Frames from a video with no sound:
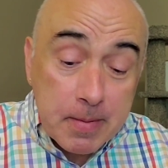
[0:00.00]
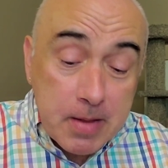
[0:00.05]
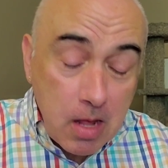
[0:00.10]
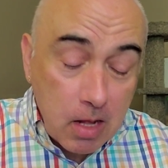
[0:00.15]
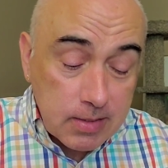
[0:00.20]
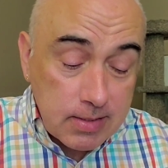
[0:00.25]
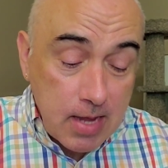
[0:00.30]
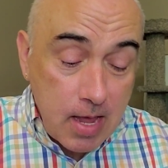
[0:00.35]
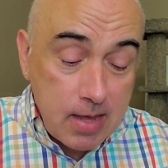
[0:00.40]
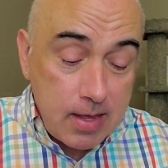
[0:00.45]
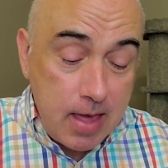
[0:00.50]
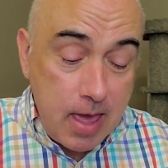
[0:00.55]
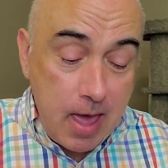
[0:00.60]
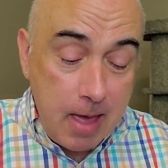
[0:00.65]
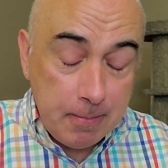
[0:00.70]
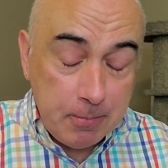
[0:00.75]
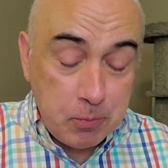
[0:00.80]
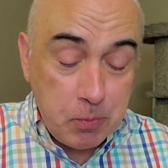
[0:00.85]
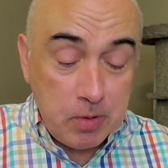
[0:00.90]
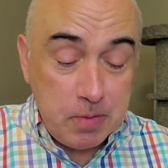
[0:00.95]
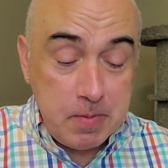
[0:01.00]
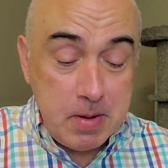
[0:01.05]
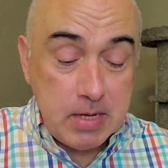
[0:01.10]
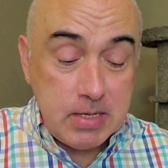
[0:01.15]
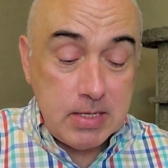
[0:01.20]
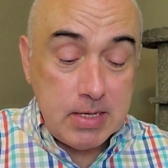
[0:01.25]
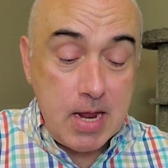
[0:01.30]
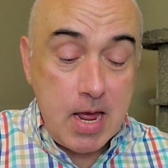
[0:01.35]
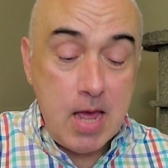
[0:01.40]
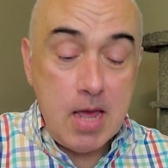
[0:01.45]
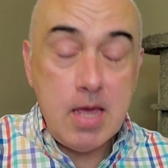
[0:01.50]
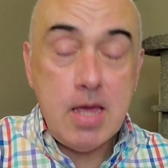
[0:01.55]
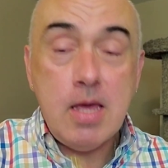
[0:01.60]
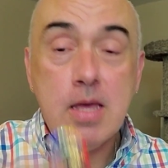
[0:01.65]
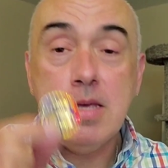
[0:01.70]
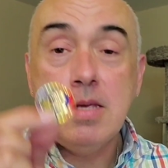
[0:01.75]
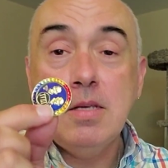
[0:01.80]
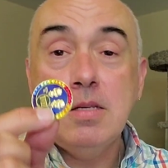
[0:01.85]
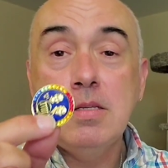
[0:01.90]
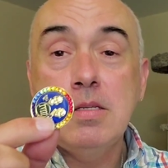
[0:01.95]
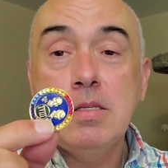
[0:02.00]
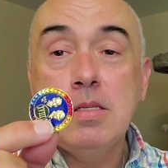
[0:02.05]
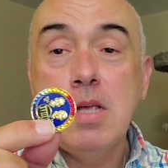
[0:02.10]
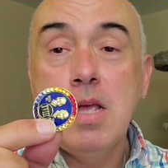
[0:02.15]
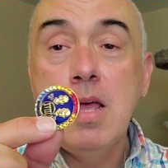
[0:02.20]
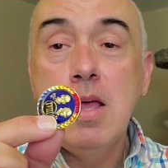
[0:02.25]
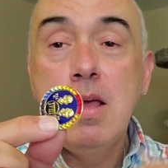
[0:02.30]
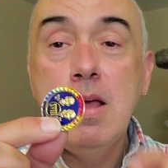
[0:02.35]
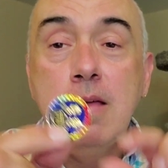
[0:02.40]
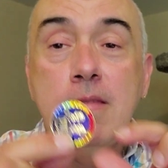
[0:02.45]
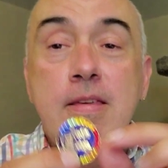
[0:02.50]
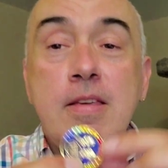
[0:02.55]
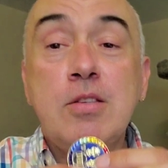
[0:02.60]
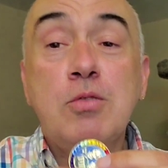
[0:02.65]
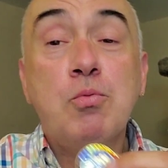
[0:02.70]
Something else I kept with me today is